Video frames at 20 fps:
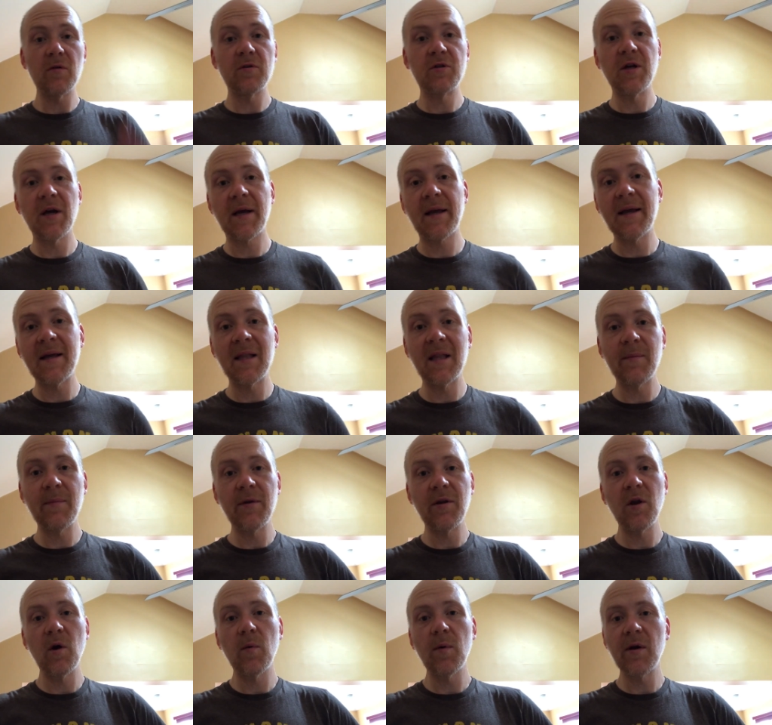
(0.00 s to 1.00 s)
Check in, let me
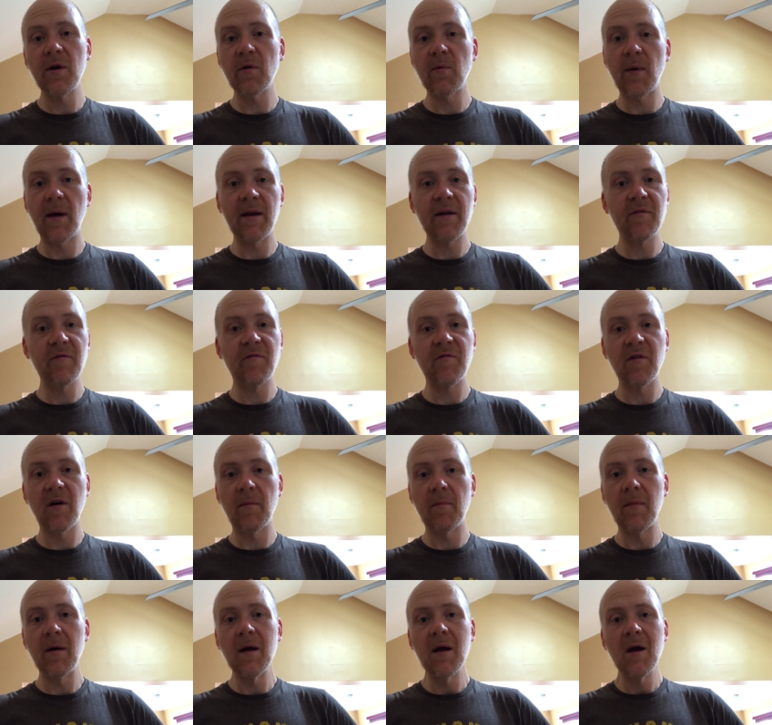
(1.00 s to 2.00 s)
know where you're writing
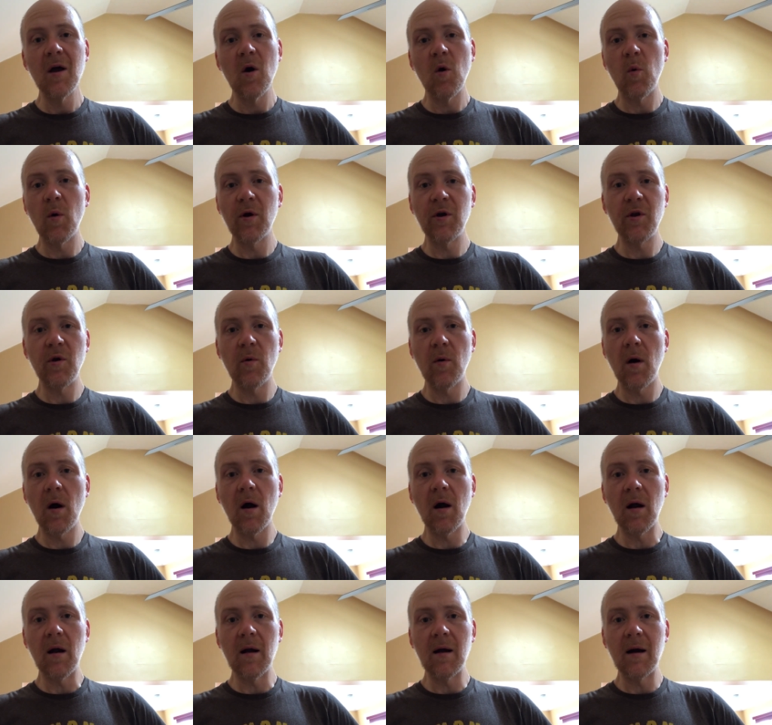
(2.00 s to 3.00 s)
from, where you
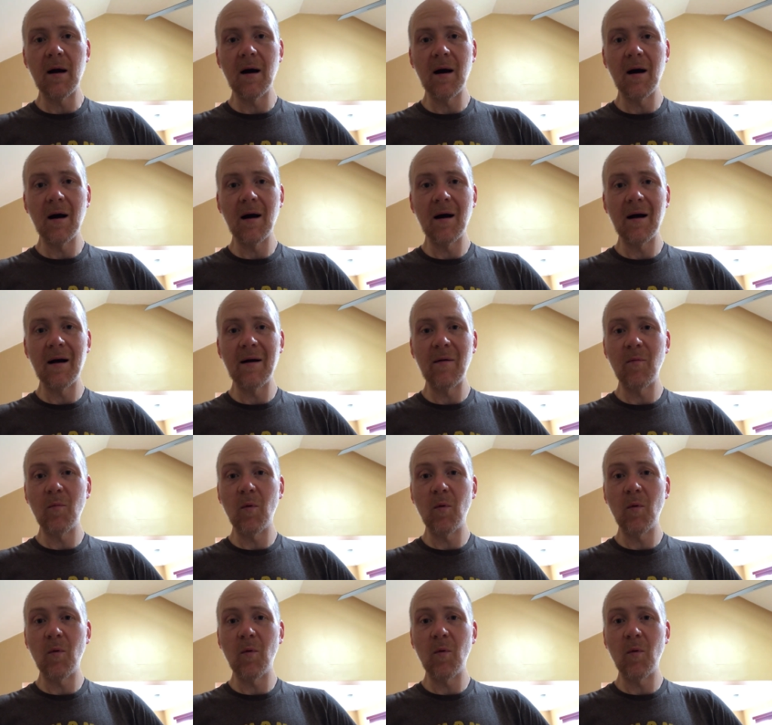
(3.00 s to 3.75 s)
are,